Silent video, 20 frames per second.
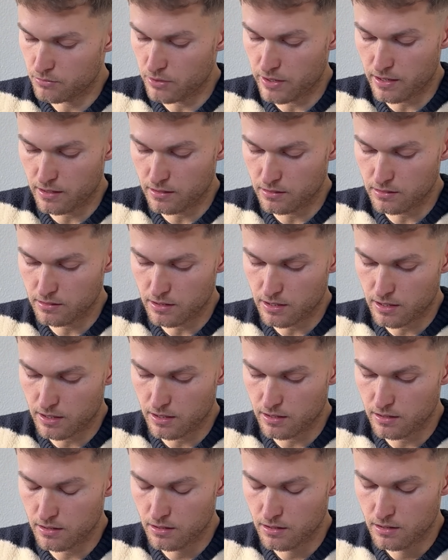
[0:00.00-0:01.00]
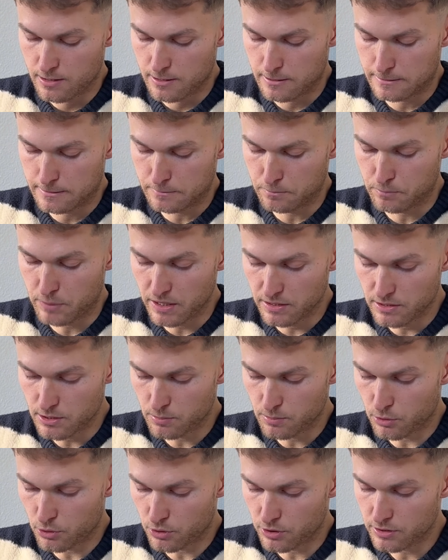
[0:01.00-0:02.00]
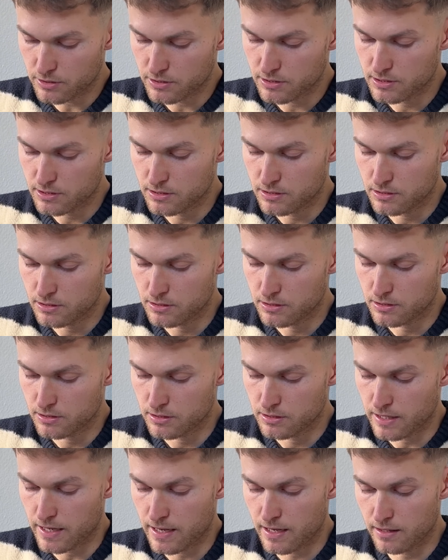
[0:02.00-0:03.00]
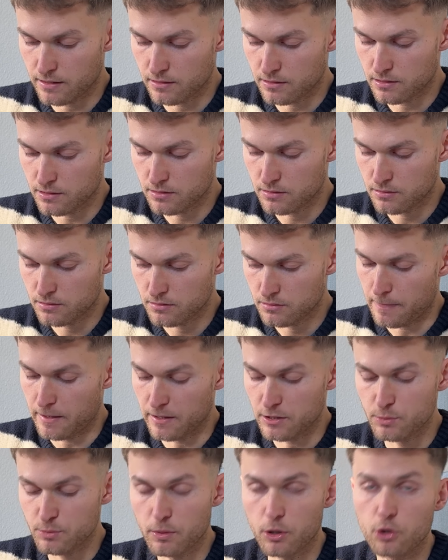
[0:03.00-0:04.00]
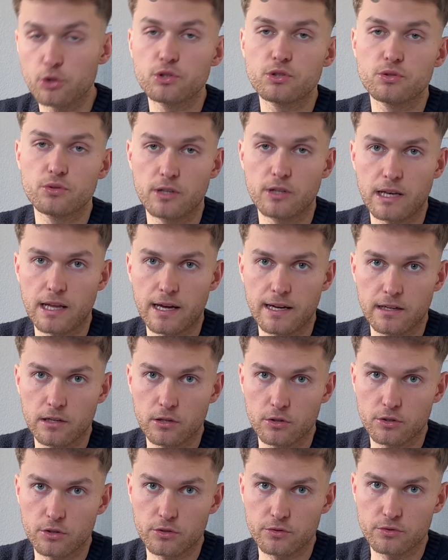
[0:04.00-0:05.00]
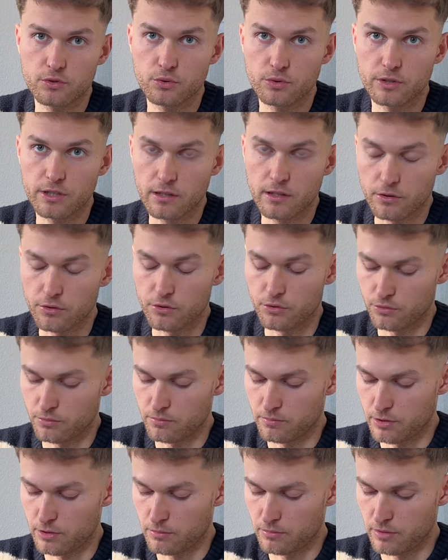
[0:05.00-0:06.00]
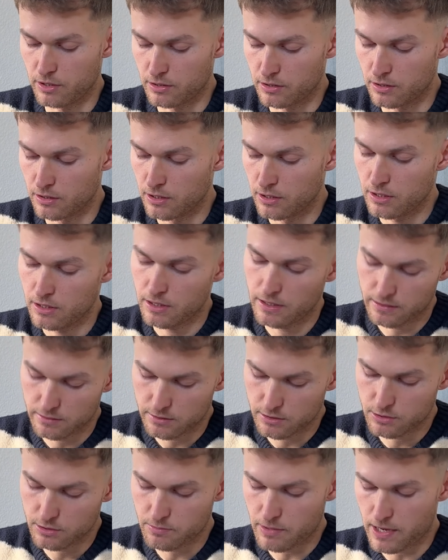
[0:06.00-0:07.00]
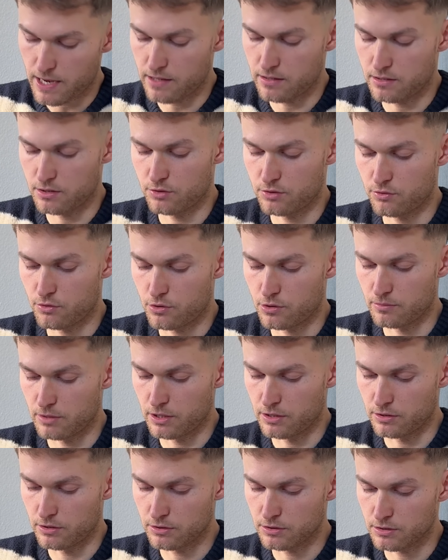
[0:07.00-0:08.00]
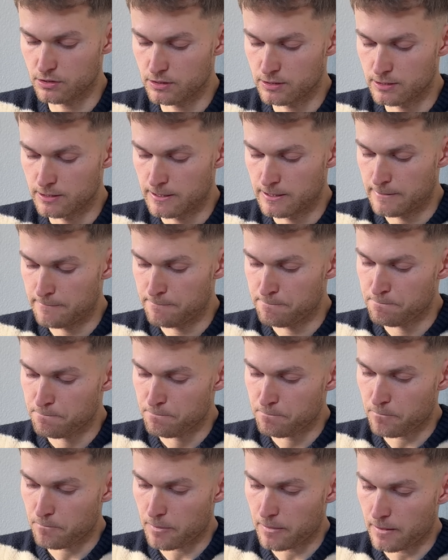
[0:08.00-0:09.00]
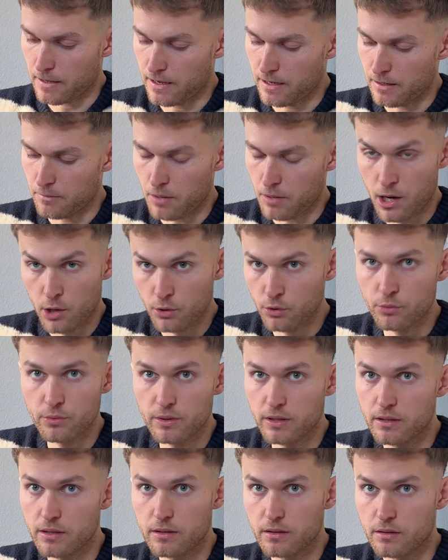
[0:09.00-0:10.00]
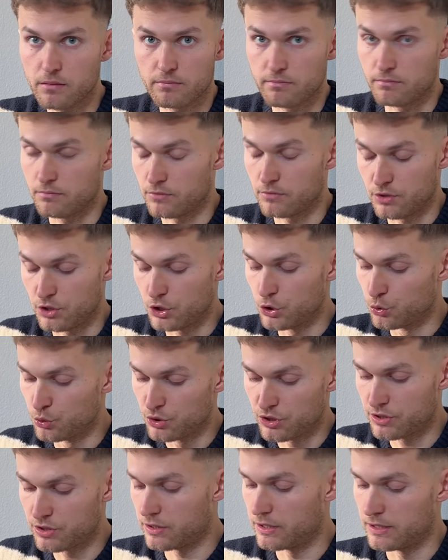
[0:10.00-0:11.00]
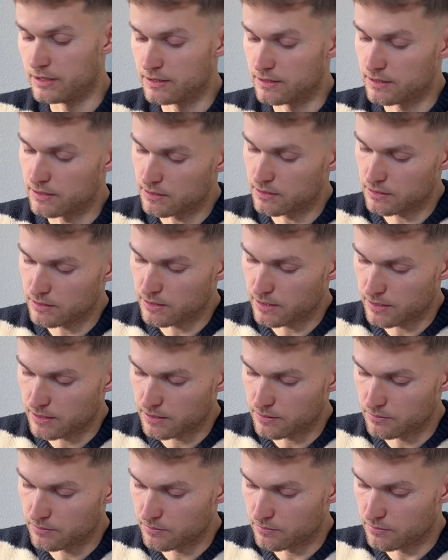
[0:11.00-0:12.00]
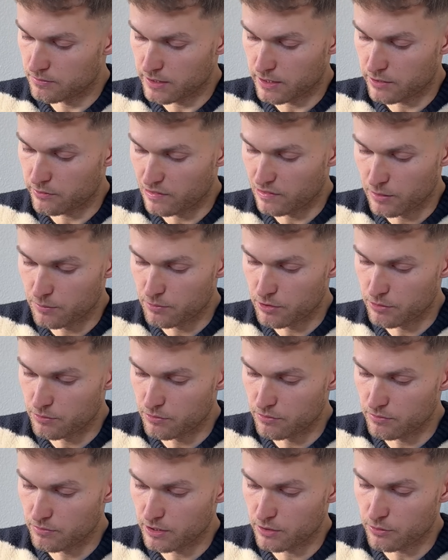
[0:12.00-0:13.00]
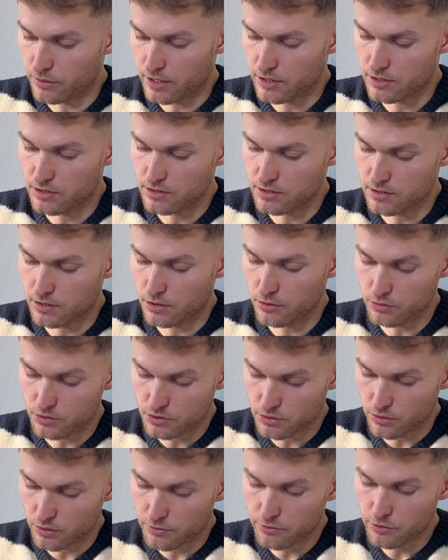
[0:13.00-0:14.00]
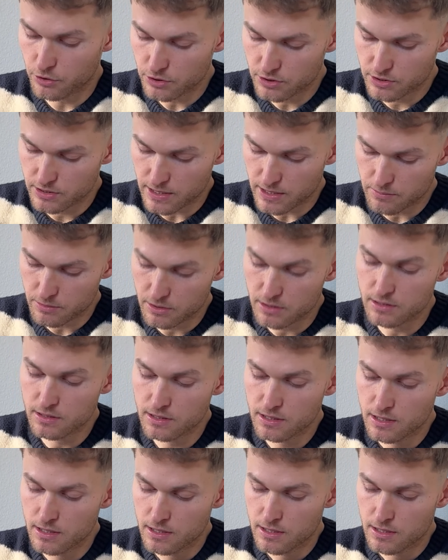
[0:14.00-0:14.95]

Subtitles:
and a pin support and exposed to a line load of 2 kilonewton per meter, and the span is 4 meters. How do we use these equilibrium equations now? So the first step is